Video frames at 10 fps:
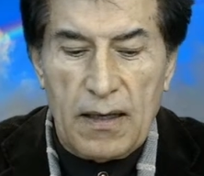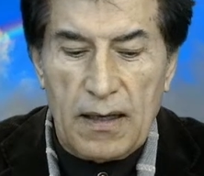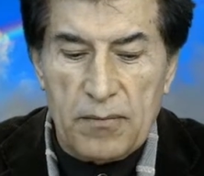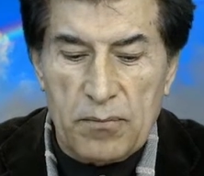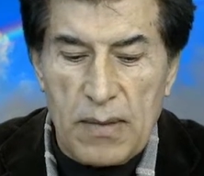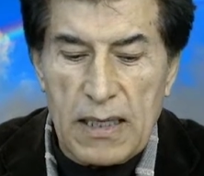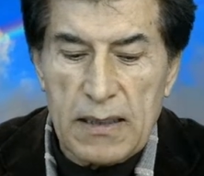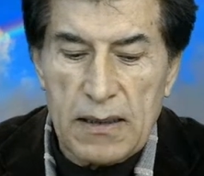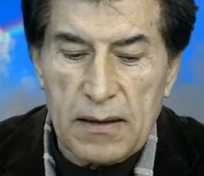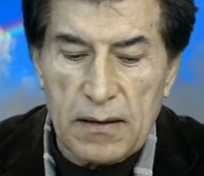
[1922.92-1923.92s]

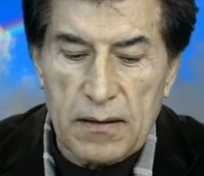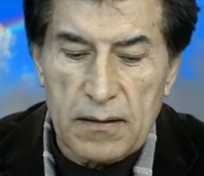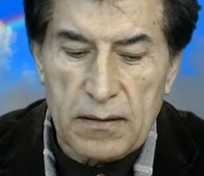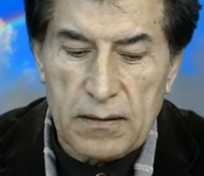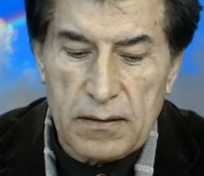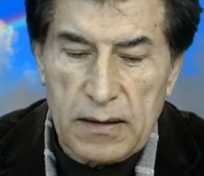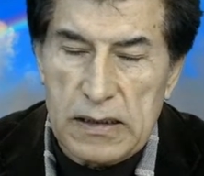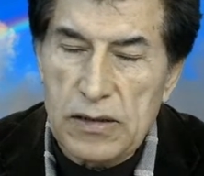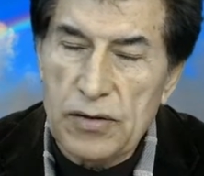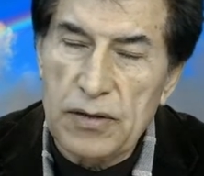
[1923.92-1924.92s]
My
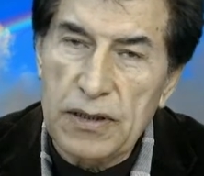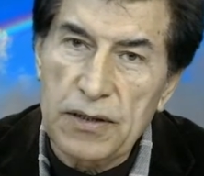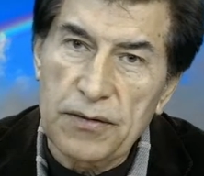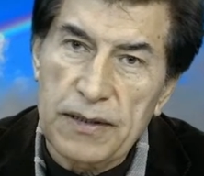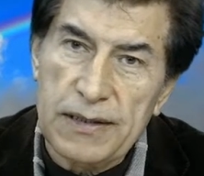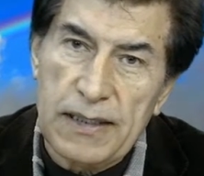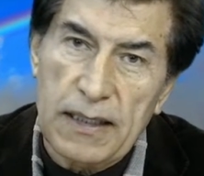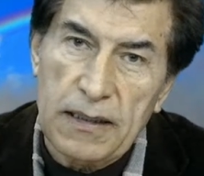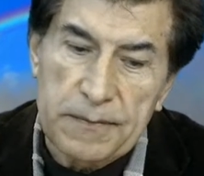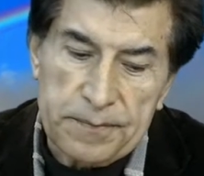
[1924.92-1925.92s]
concern here is that
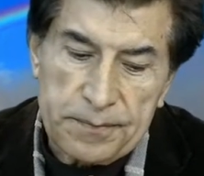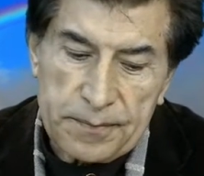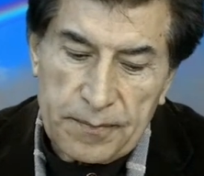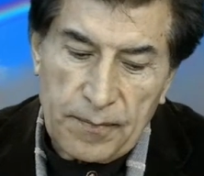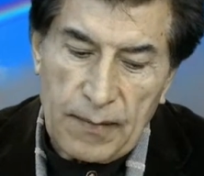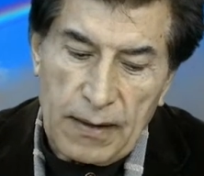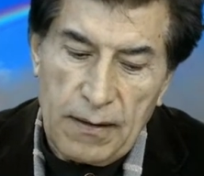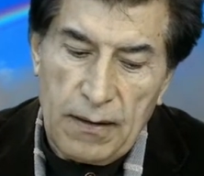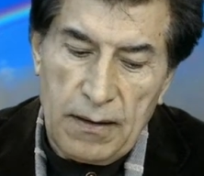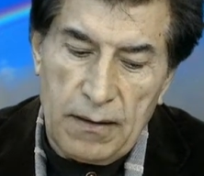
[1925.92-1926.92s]

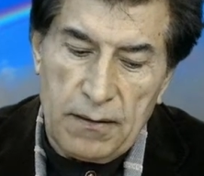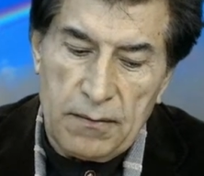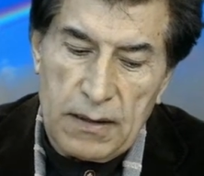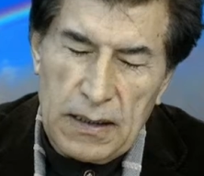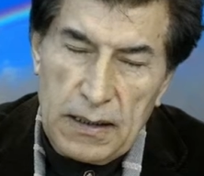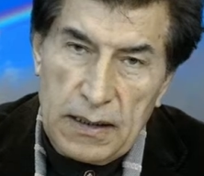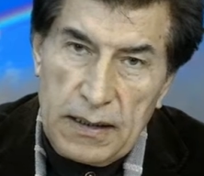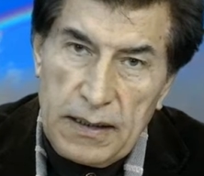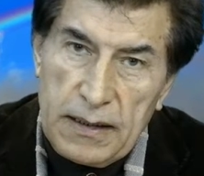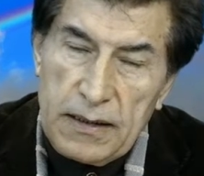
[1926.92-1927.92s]
uh,
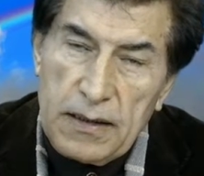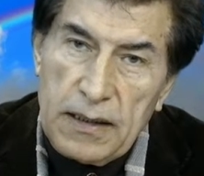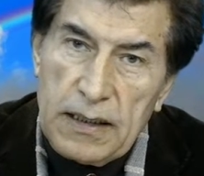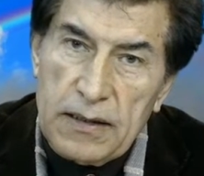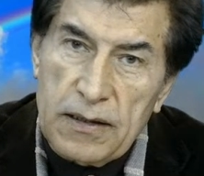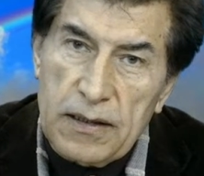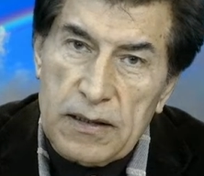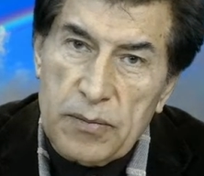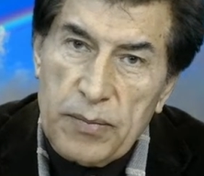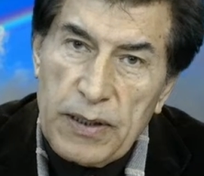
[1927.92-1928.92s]
in in the
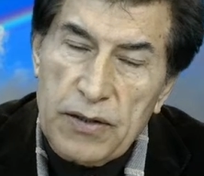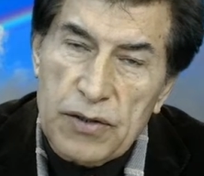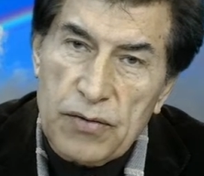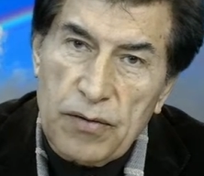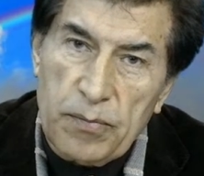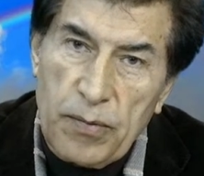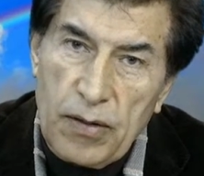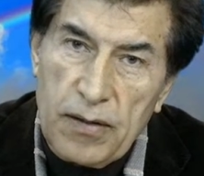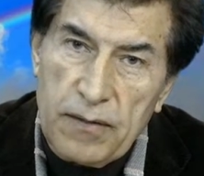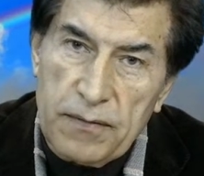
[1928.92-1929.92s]
spiritual
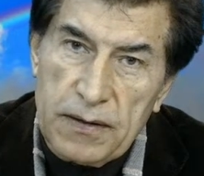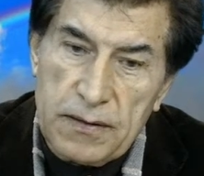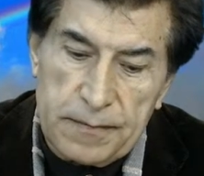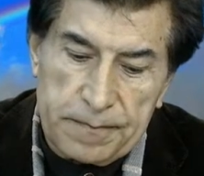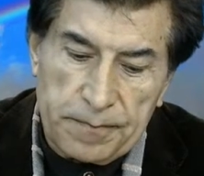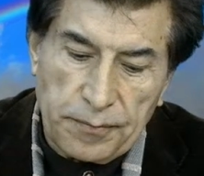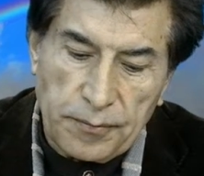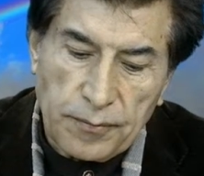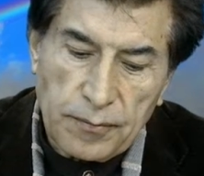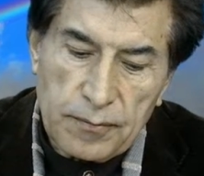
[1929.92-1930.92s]
part of it,
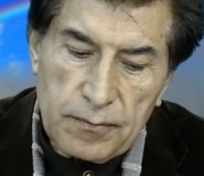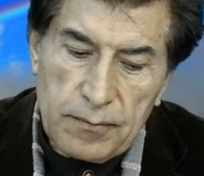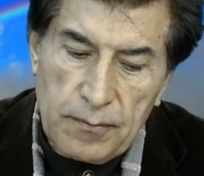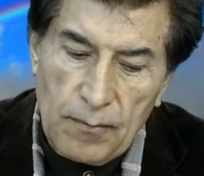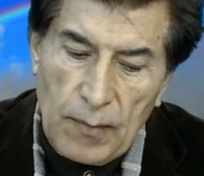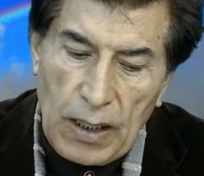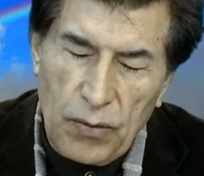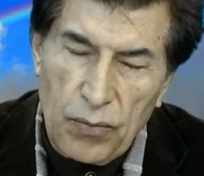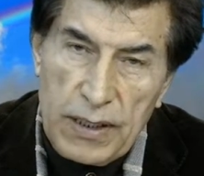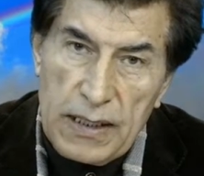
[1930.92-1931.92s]

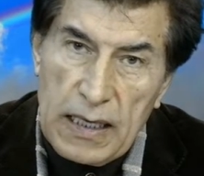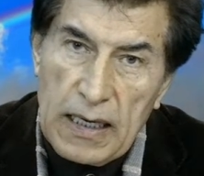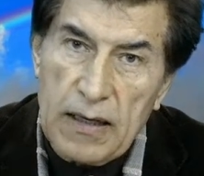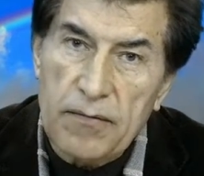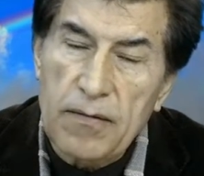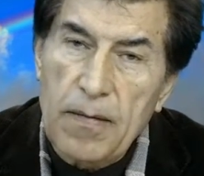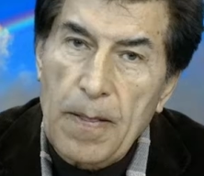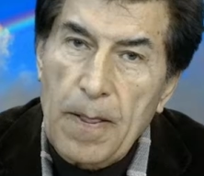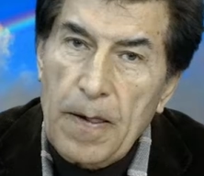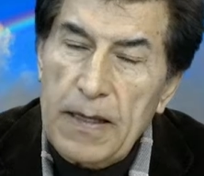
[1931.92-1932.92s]
we have
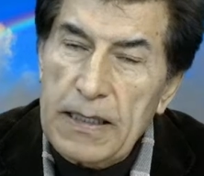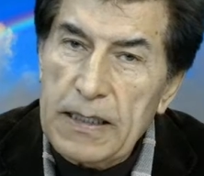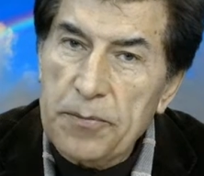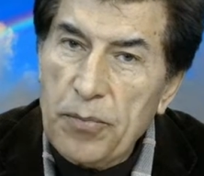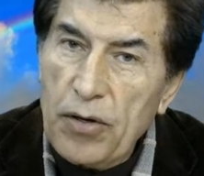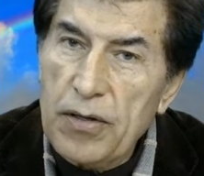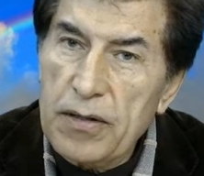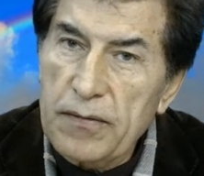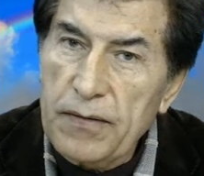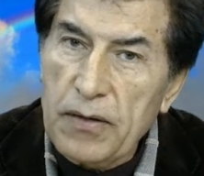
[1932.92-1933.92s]
a part
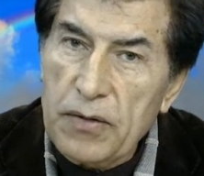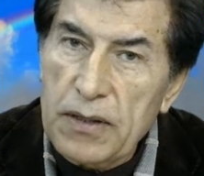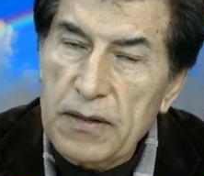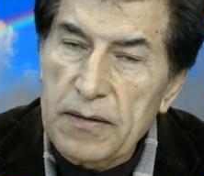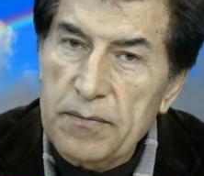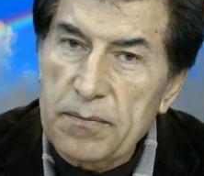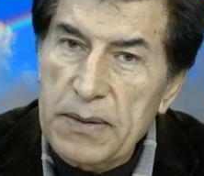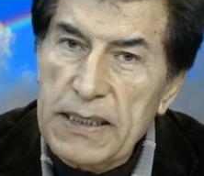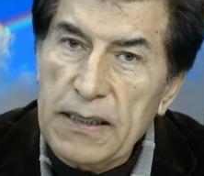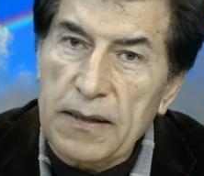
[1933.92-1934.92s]
of our
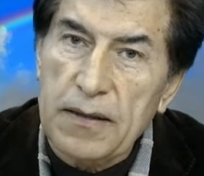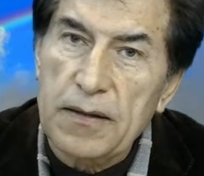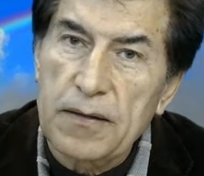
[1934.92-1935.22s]
being